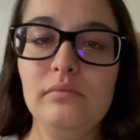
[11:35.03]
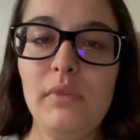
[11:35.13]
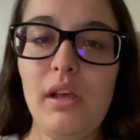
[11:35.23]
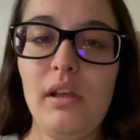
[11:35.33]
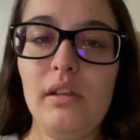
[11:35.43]

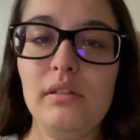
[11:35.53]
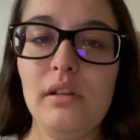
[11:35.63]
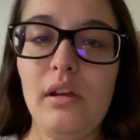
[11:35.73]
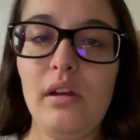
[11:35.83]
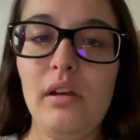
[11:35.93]
Hey
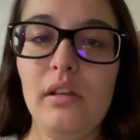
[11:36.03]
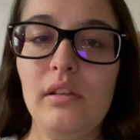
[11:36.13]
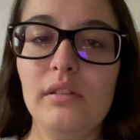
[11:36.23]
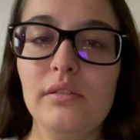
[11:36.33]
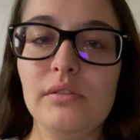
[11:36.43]

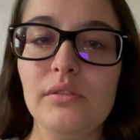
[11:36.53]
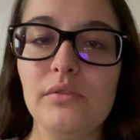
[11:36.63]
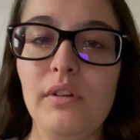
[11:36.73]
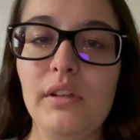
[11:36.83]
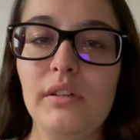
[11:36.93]
guys, so
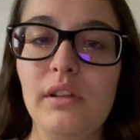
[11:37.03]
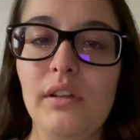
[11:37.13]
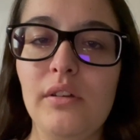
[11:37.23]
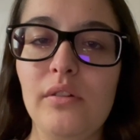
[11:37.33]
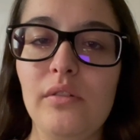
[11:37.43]
right
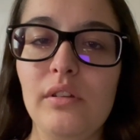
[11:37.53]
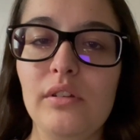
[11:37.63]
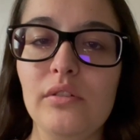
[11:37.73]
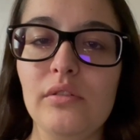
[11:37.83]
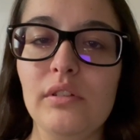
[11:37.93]
now,
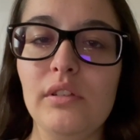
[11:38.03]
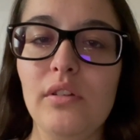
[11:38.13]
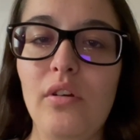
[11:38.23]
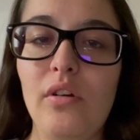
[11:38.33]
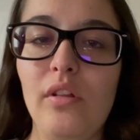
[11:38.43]
literally
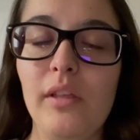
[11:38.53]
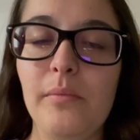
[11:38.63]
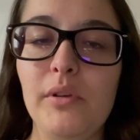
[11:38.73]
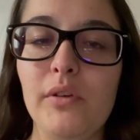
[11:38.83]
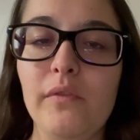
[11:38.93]
all I've
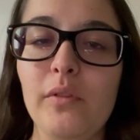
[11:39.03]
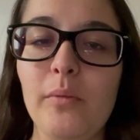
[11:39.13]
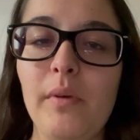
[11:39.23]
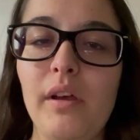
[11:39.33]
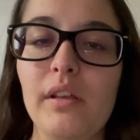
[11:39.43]
been doing for
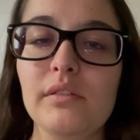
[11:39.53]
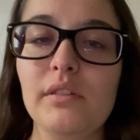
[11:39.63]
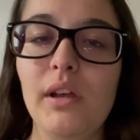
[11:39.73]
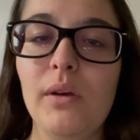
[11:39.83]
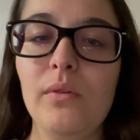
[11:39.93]
the
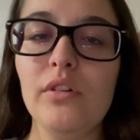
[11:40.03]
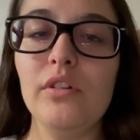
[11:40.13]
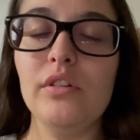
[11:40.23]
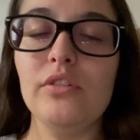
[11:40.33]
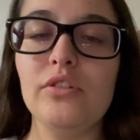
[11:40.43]
past
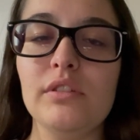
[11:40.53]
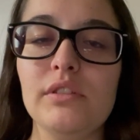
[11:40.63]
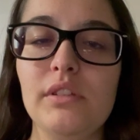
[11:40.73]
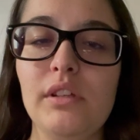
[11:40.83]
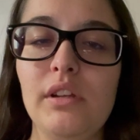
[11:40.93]
hour is
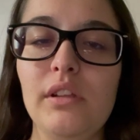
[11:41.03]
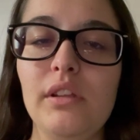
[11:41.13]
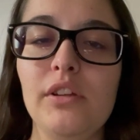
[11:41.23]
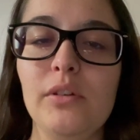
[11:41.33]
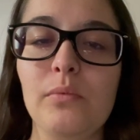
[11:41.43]
just sitting
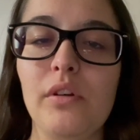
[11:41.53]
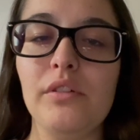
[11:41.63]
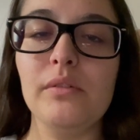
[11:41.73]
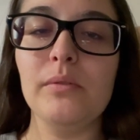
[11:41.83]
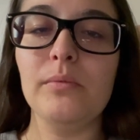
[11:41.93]
here and
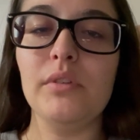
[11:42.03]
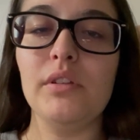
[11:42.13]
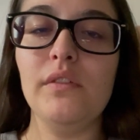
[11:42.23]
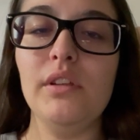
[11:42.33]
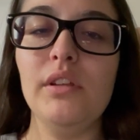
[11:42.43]
watching some
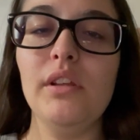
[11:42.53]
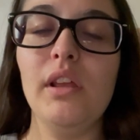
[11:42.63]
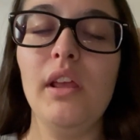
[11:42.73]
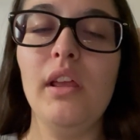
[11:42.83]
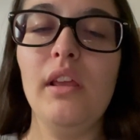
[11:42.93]
TV,
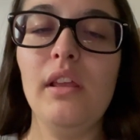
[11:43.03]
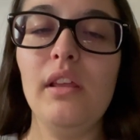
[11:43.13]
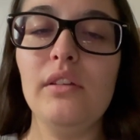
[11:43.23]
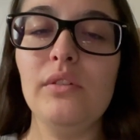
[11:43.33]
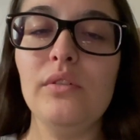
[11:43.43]

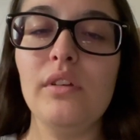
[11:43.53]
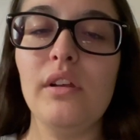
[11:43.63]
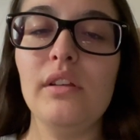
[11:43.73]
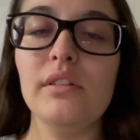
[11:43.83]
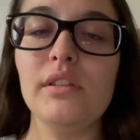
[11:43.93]
and you
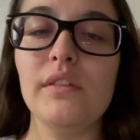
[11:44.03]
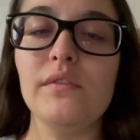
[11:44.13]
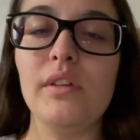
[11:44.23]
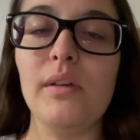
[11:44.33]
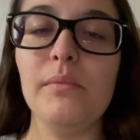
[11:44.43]
guys
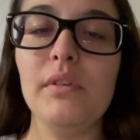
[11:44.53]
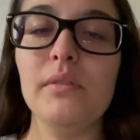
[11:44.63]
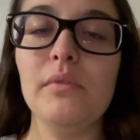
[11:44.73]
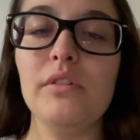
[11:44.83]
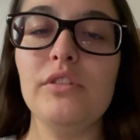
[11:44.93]
have not
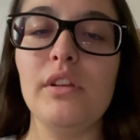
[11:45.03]
missed much.